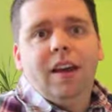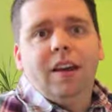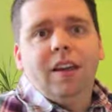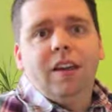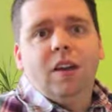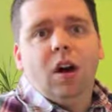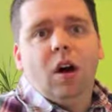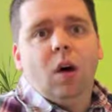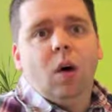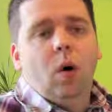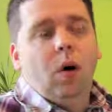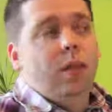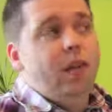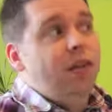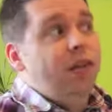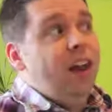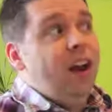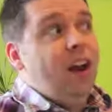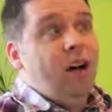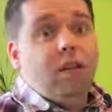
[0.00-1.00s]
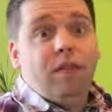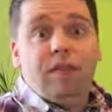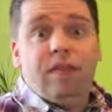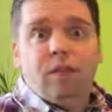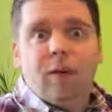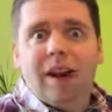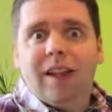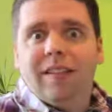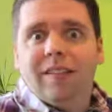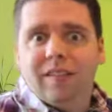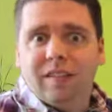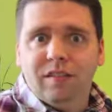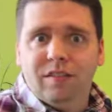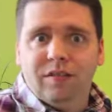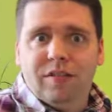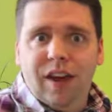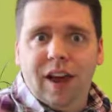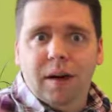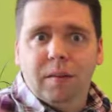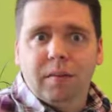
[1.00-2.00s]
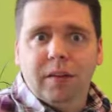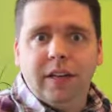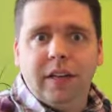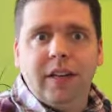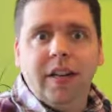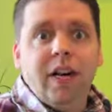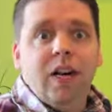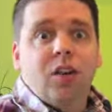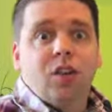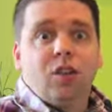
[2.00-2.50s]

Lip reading: their friends and family